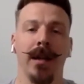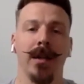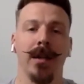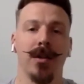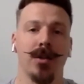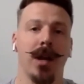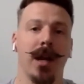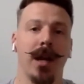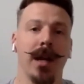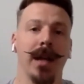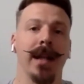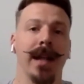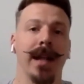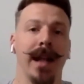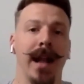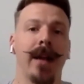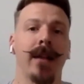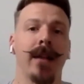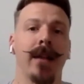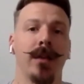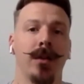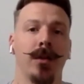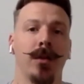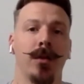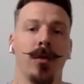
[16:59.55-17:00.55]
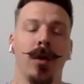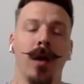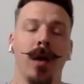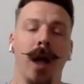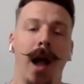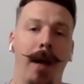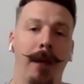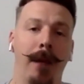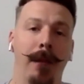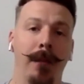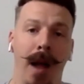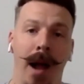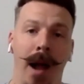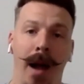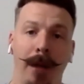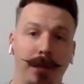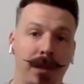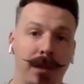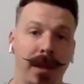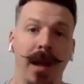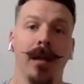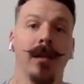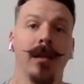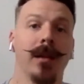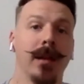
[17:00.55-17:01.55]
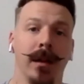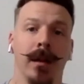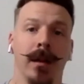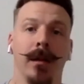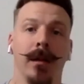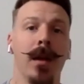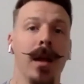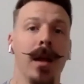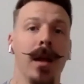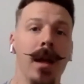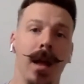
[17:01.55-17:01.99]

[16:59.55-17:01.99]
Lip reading: trying to get out of the door, I'm telling them,